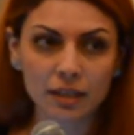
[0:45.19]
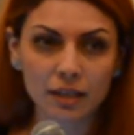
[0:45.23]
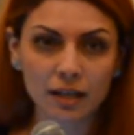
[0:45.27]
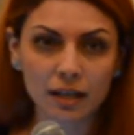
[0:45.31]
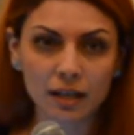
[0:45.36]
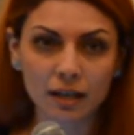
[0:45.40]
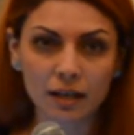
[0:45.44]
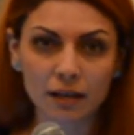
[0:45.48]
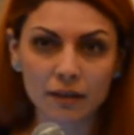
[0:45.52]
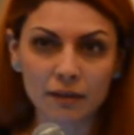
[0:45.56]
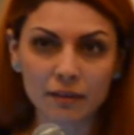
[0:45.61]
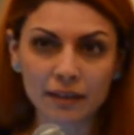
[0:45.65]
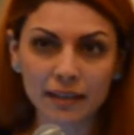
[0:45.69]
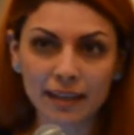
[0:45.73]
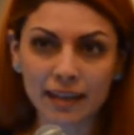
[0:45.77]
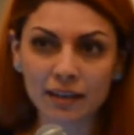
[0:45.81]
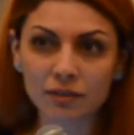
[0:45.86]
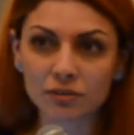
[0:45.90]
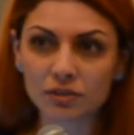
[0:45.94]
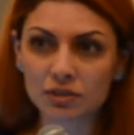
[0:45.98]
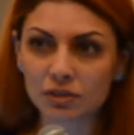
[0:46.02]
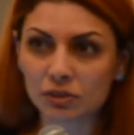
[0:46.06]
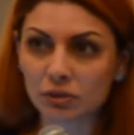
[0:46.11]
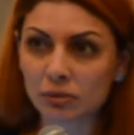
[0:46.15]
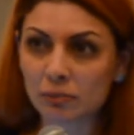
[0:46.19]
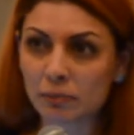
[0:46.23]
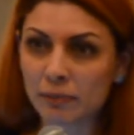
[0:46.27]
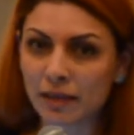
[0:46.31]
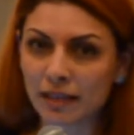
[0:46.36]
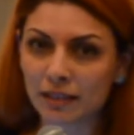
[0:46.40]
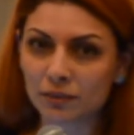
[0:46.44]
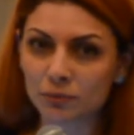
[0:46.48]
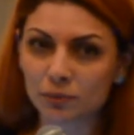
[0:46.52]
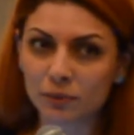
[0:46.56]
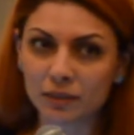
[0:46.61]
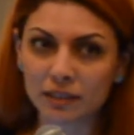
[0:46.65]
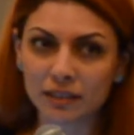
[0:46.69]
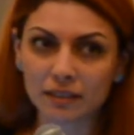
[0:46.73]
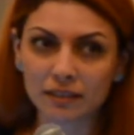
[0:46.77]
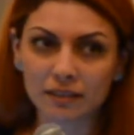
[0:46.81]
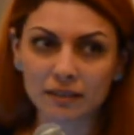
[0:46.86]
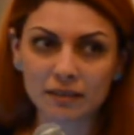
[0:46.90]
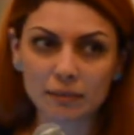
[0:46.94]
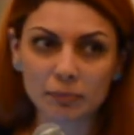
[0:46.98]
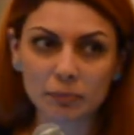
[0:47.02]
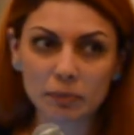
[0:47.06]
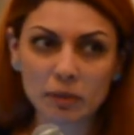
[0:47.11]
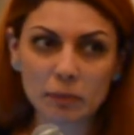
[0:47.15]
The council met
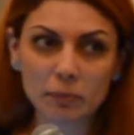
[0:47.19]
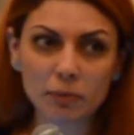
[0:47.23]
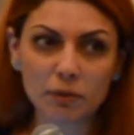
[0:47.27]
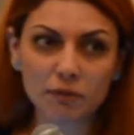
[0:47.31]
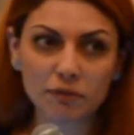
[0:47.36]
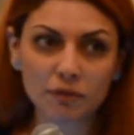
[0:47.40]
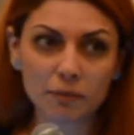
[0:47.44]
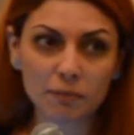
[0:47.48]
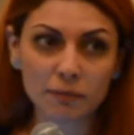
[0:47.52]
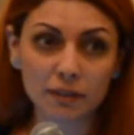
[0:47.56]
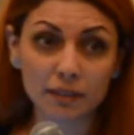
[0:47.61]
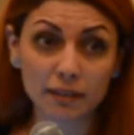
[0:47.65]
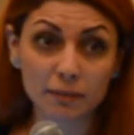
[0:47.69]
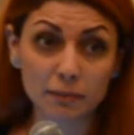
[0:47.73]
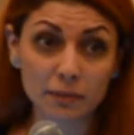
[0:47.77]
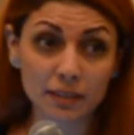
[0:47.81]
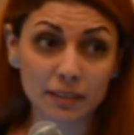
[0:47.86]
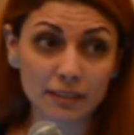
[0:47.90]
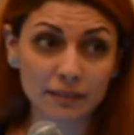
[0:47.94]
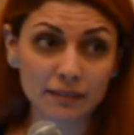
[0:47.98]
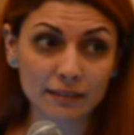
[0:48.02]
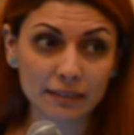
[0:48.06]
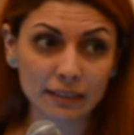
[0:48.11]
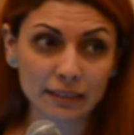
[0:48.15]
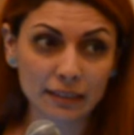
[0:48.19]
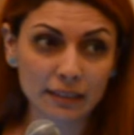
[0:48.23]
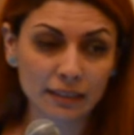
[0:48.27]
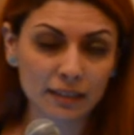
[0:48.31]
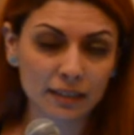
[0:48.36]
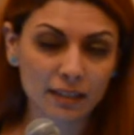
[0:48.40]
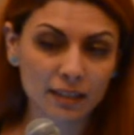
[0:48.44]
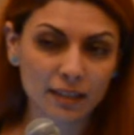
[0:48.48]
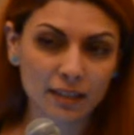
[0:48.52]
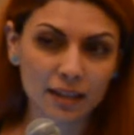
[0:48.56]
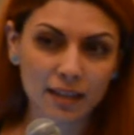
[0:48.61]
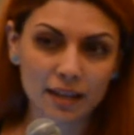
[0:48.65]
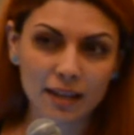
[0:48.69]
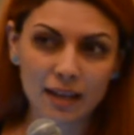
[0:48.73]
with people from the community.